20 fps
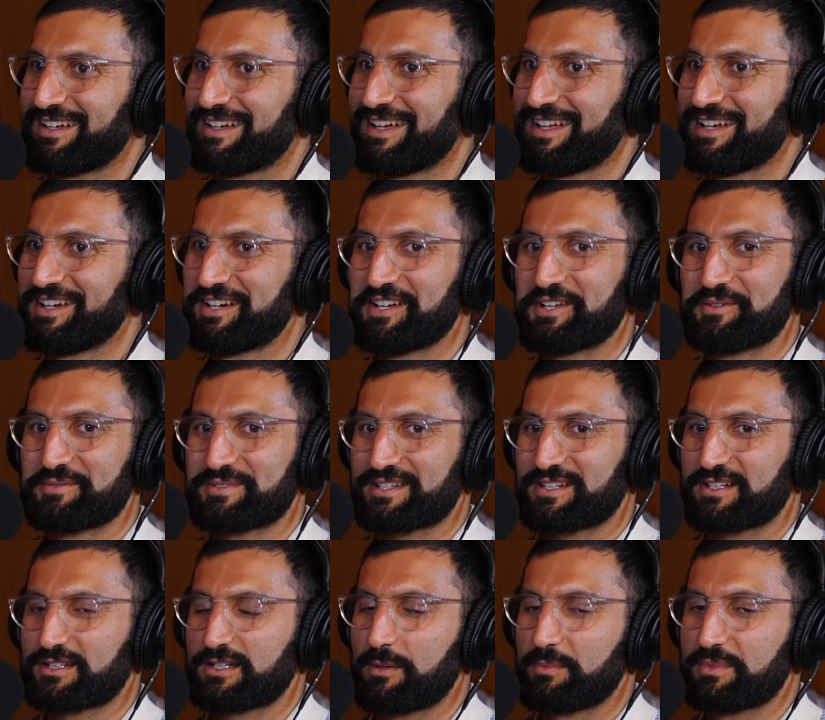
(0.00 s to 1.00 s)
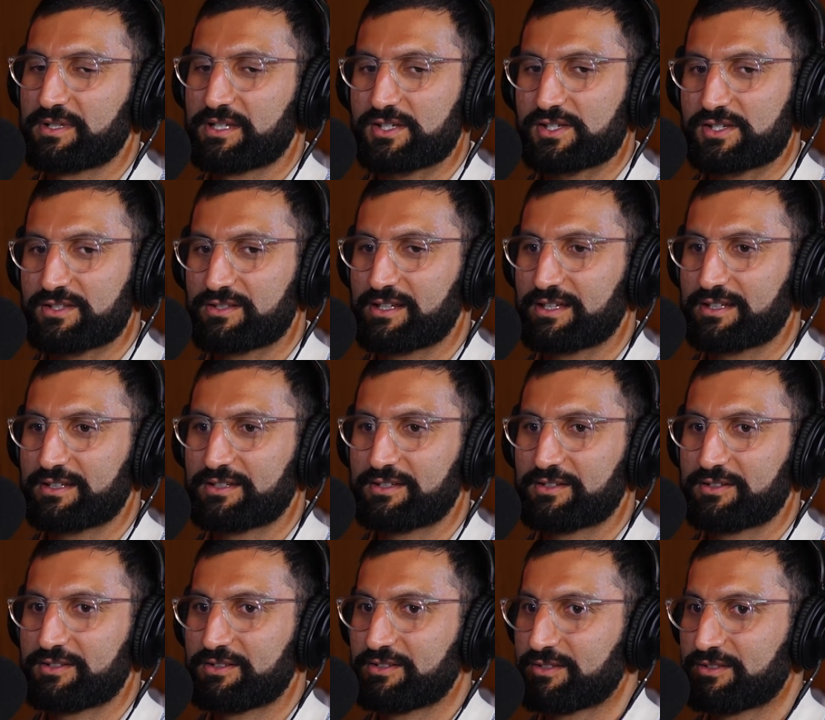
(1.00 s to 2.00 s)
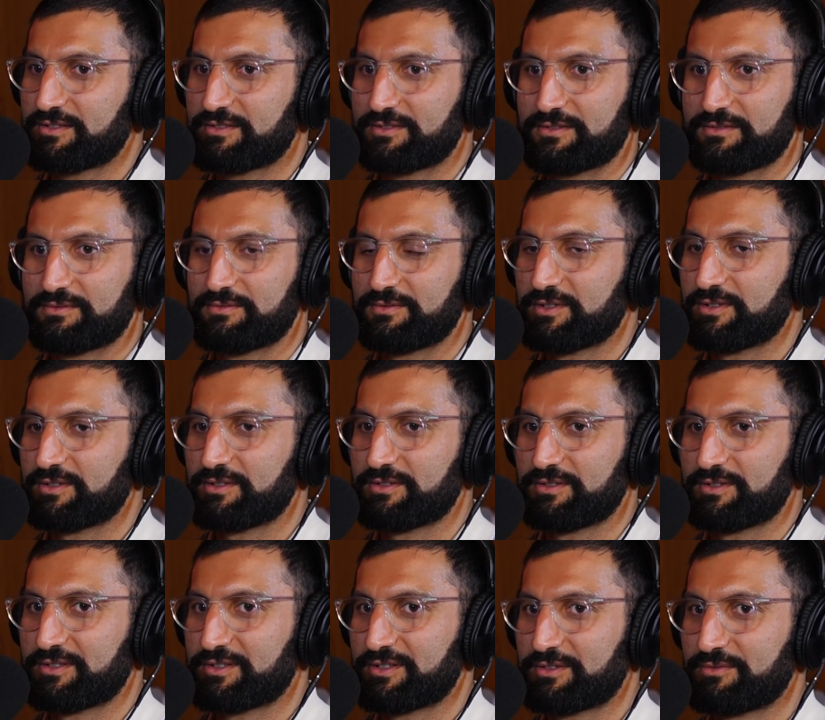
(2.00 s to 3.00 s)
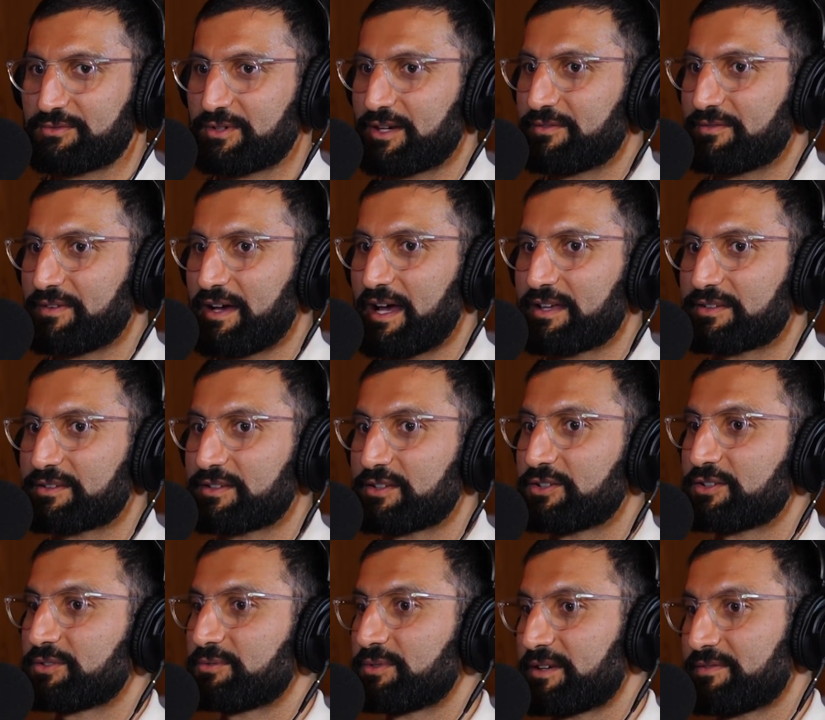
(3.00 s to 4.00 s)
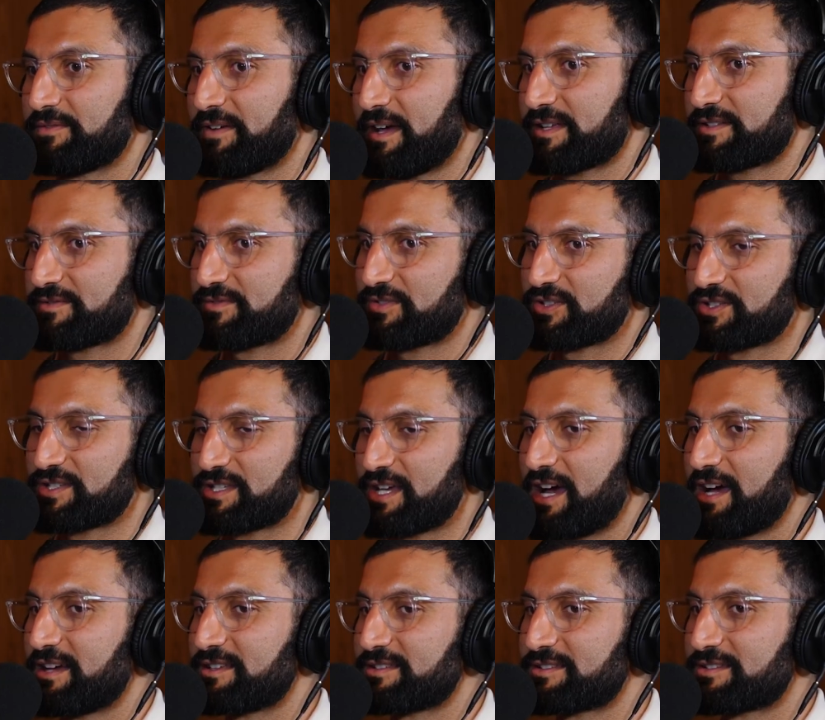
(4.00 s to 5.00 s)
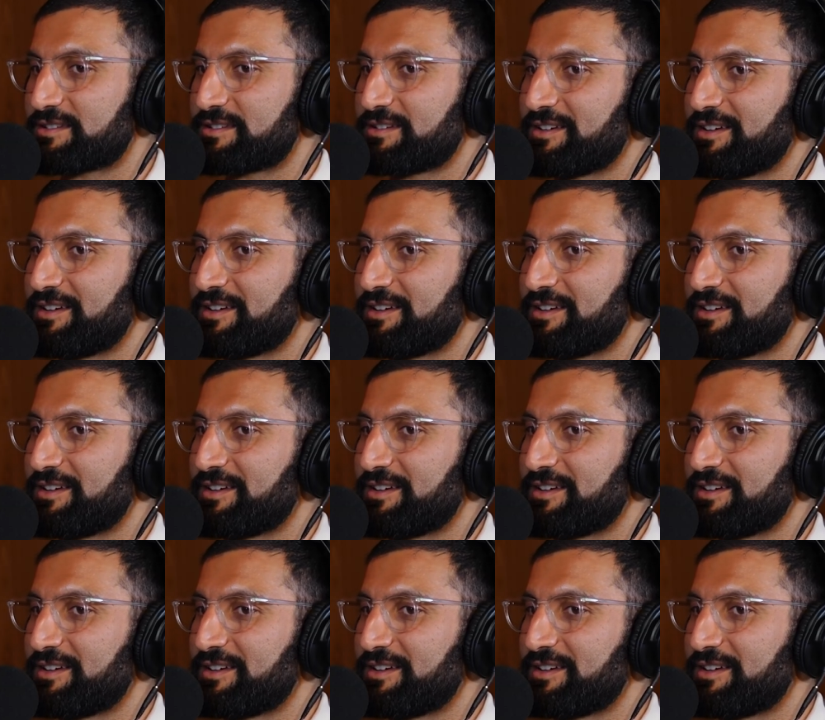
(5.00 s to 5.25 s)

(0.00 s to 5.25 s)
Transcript: And then it was like a competition. Like, you can run fast. You can run fast for your size.